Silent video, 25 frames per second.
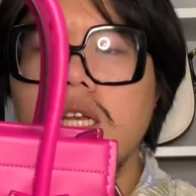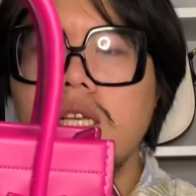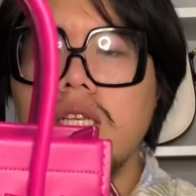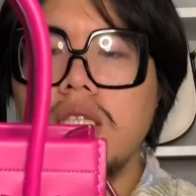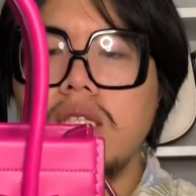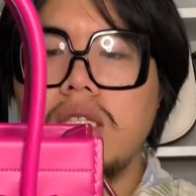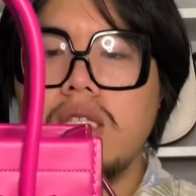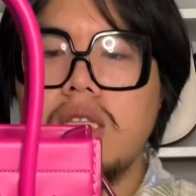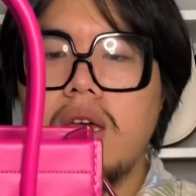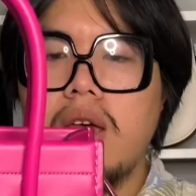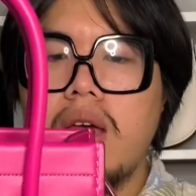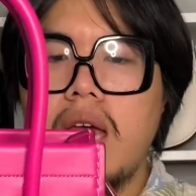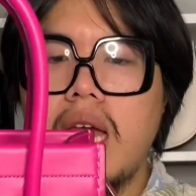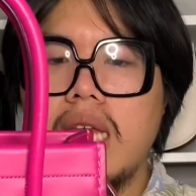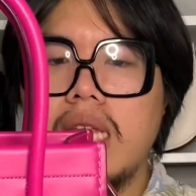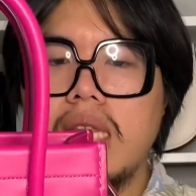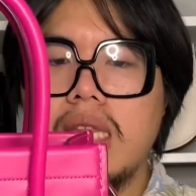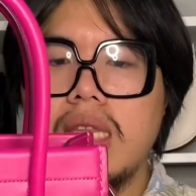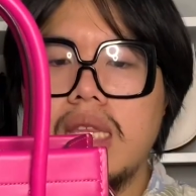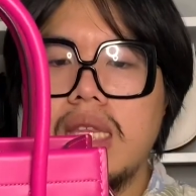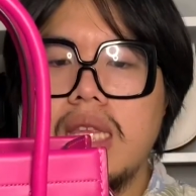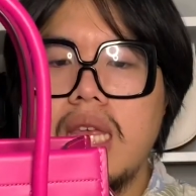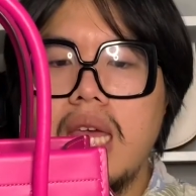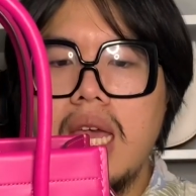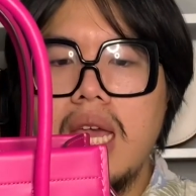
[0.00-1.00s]
So I
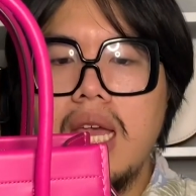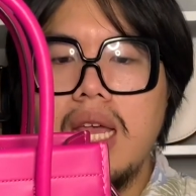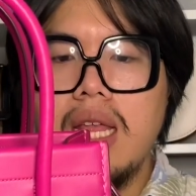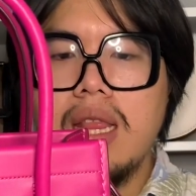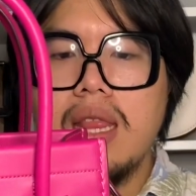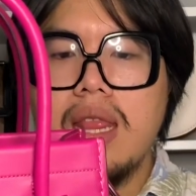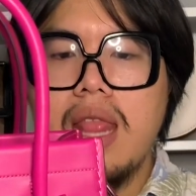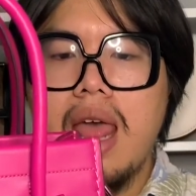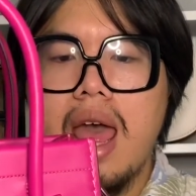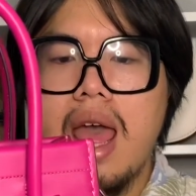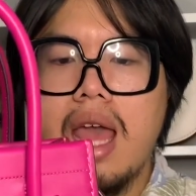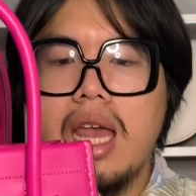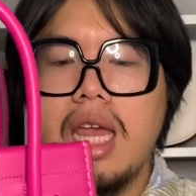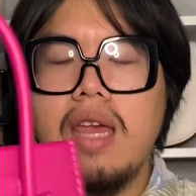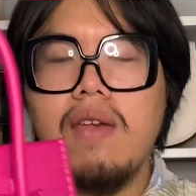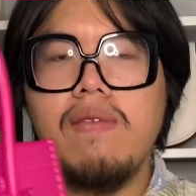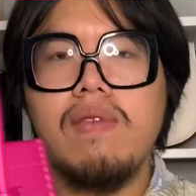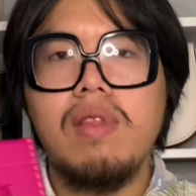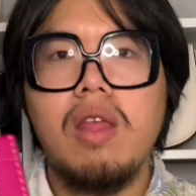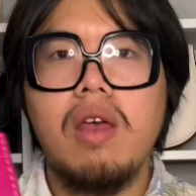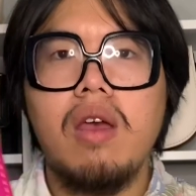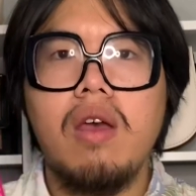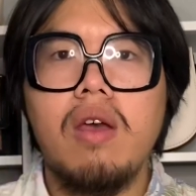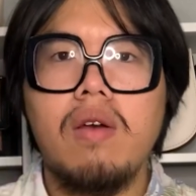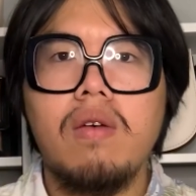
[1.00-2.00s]
think that even
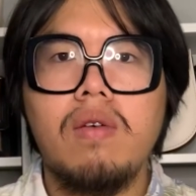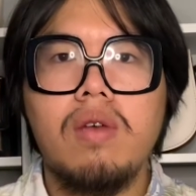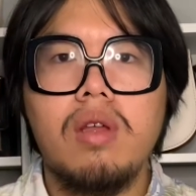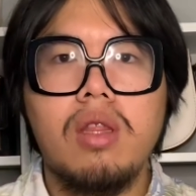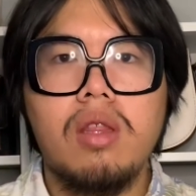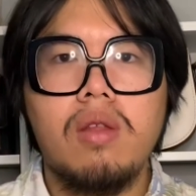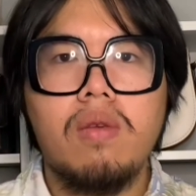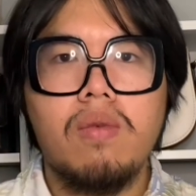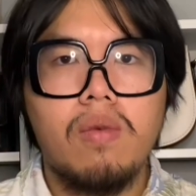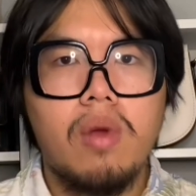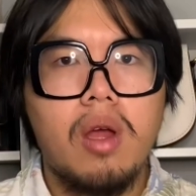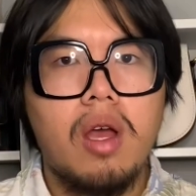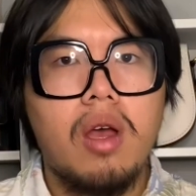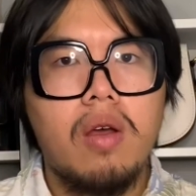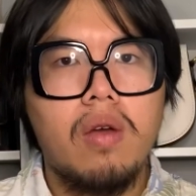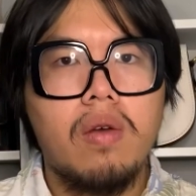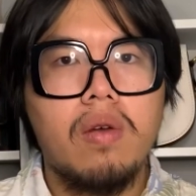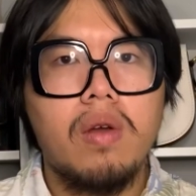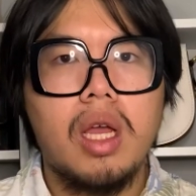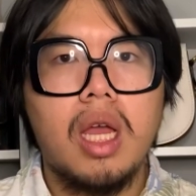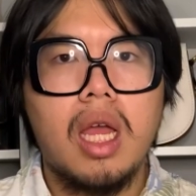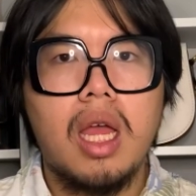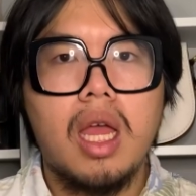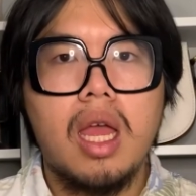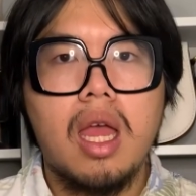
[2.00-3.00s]
though the
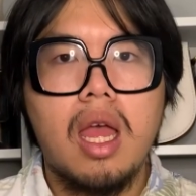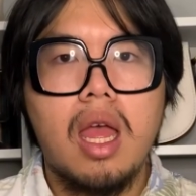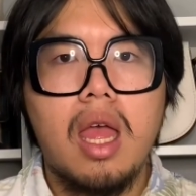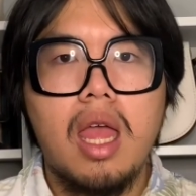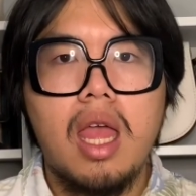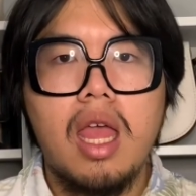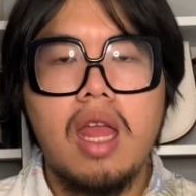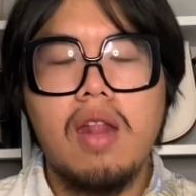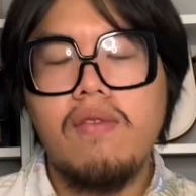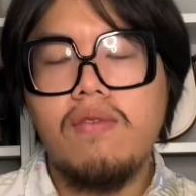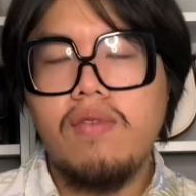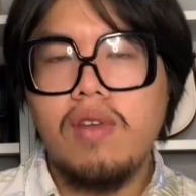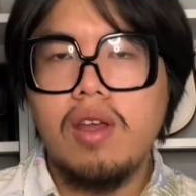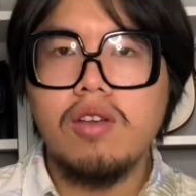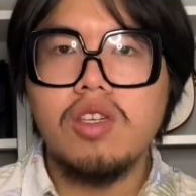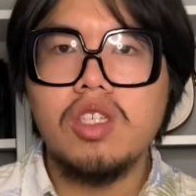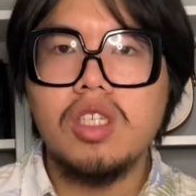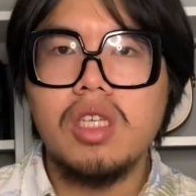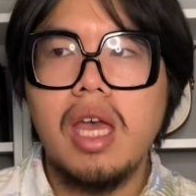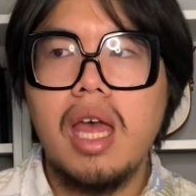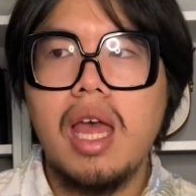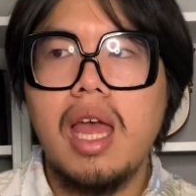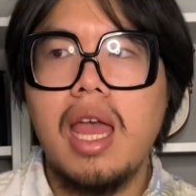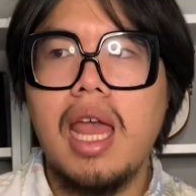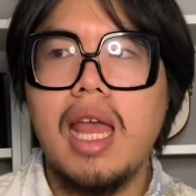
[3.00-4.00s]
Rogue and
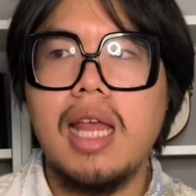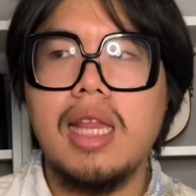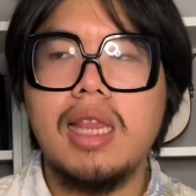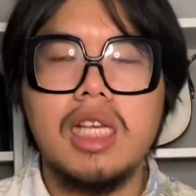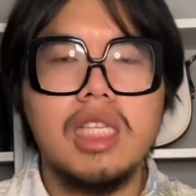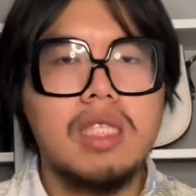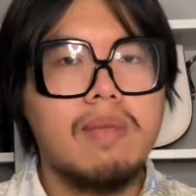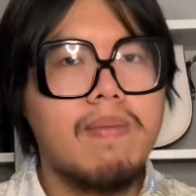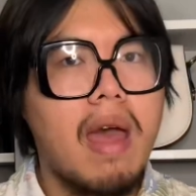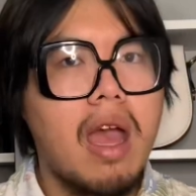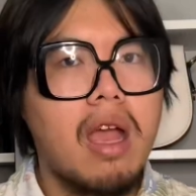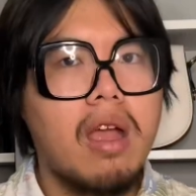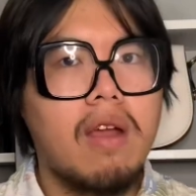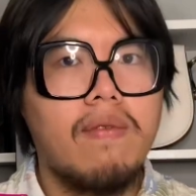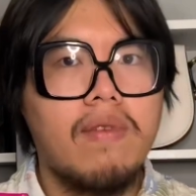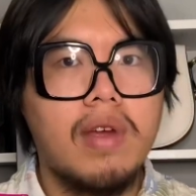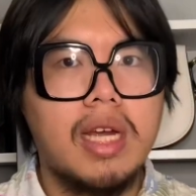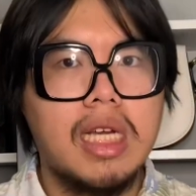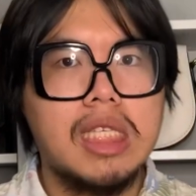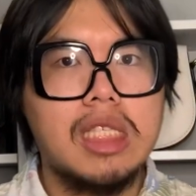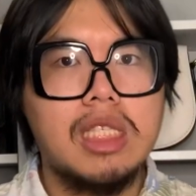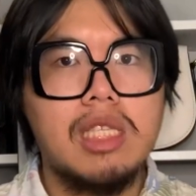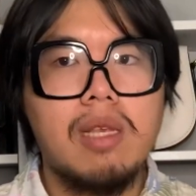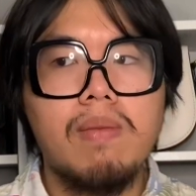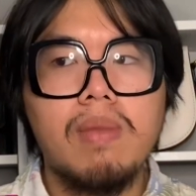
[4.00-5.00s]
fuchsia and this bag are
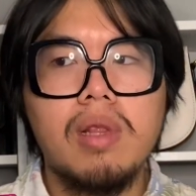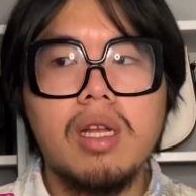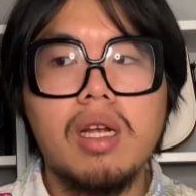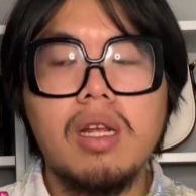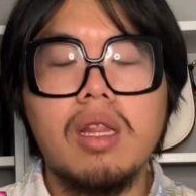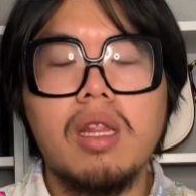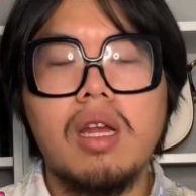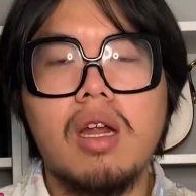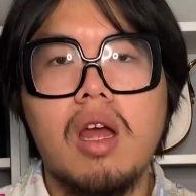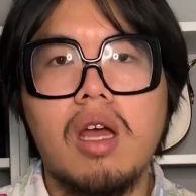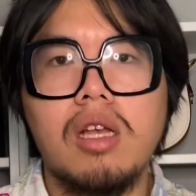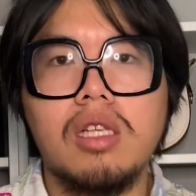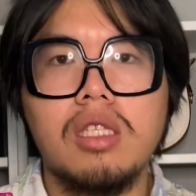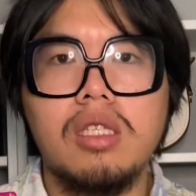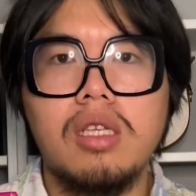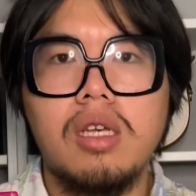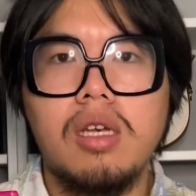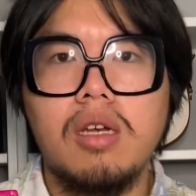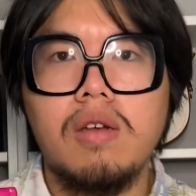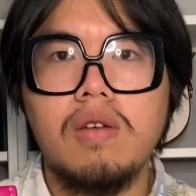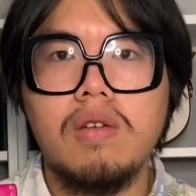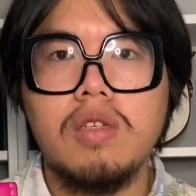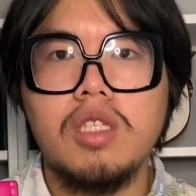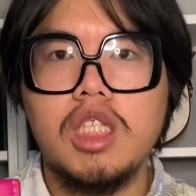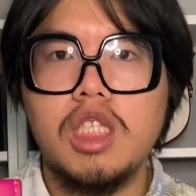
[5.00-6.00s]
very similar, they're
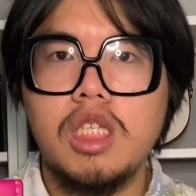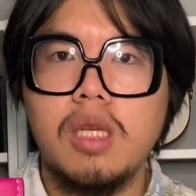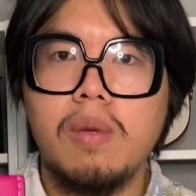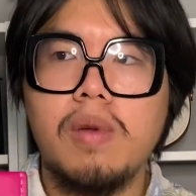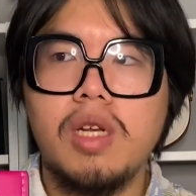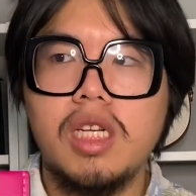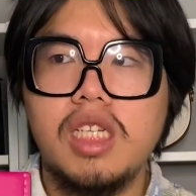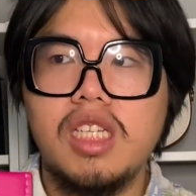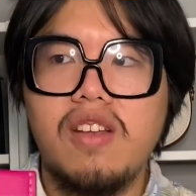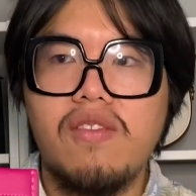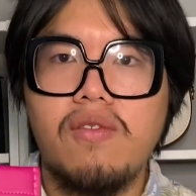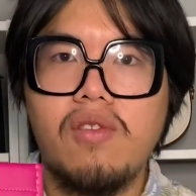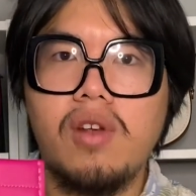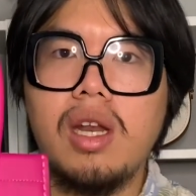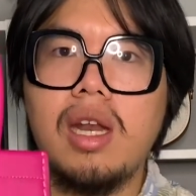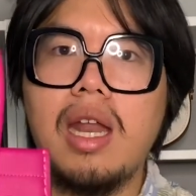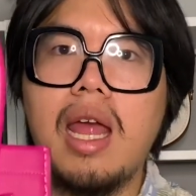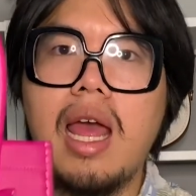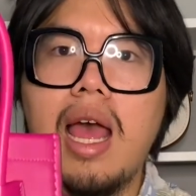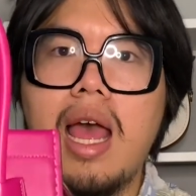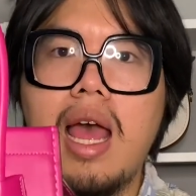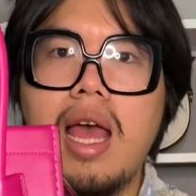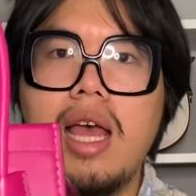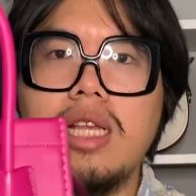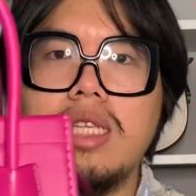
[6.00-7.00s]
also super different
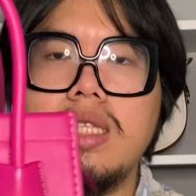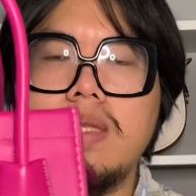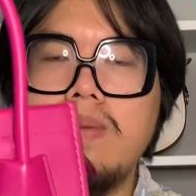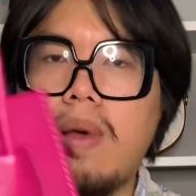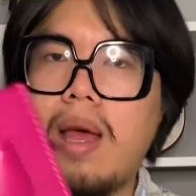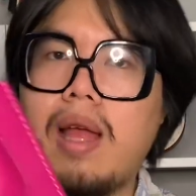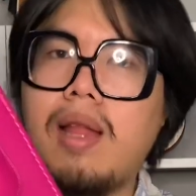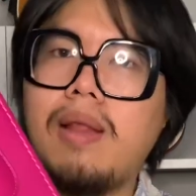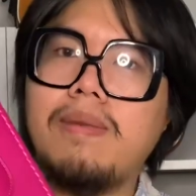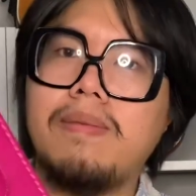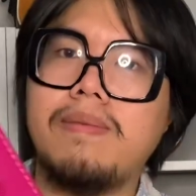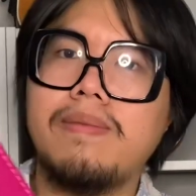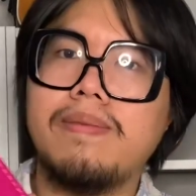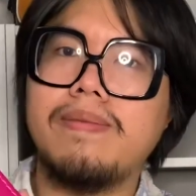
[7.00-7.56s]
as well.